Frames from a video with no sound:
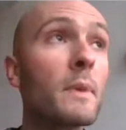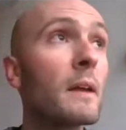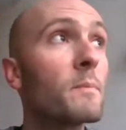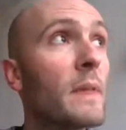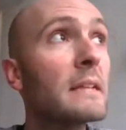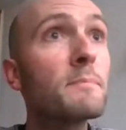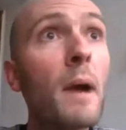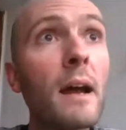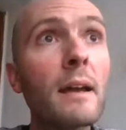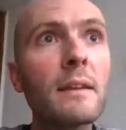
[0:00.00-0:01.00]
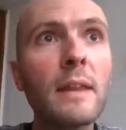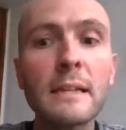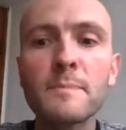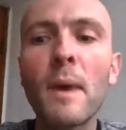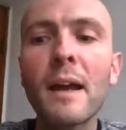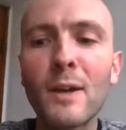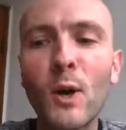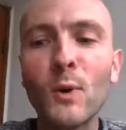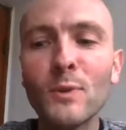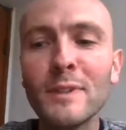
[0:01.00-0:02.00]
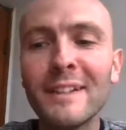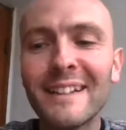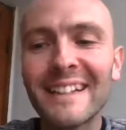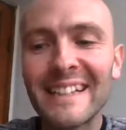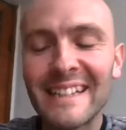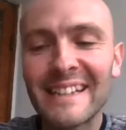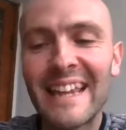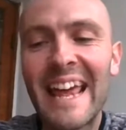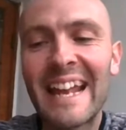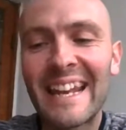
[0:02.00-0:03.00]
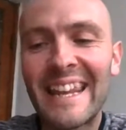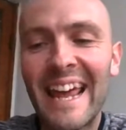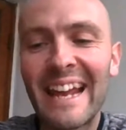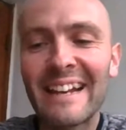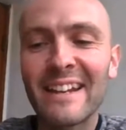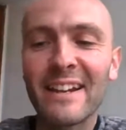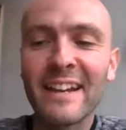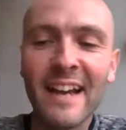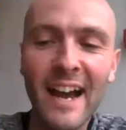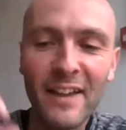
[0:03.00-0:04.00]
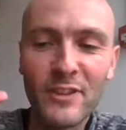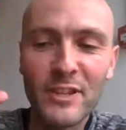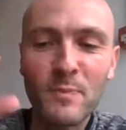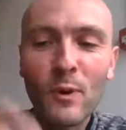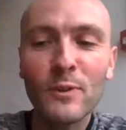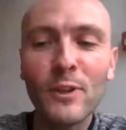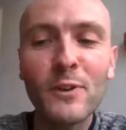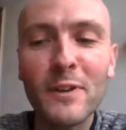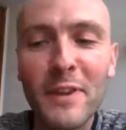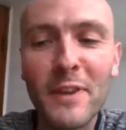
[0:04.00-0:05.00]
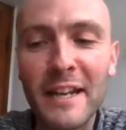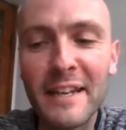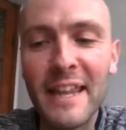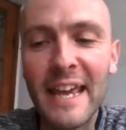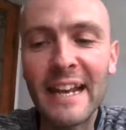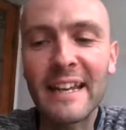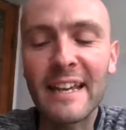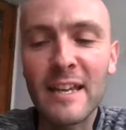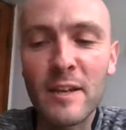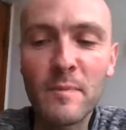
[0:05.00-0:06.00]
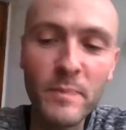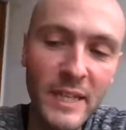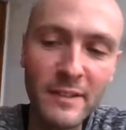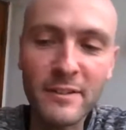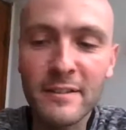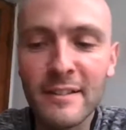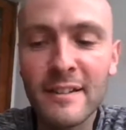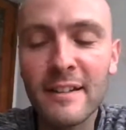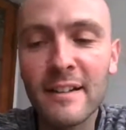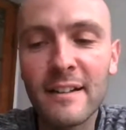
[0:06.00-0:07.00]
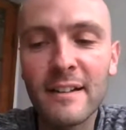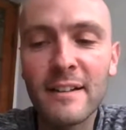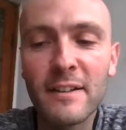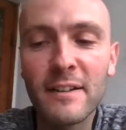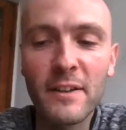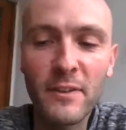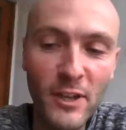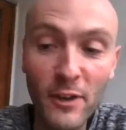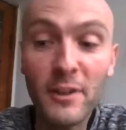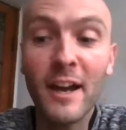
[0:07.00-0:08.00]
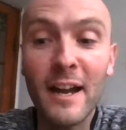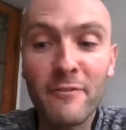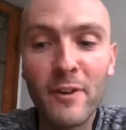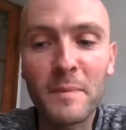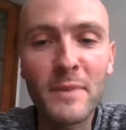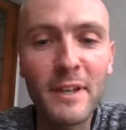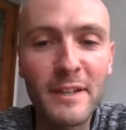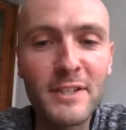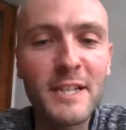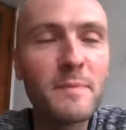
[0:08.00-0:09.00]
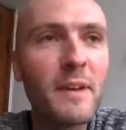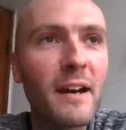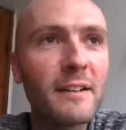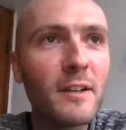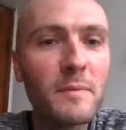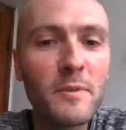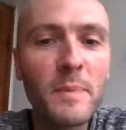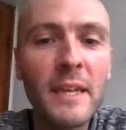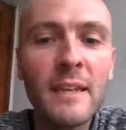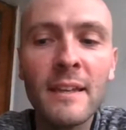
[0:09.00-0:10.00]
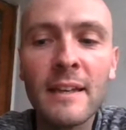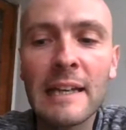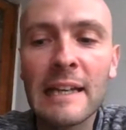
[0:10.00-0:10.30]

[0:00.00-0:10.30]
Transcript: yeah, and that's my goal. That the small logo that Peter, the other guy from the GDPR WP,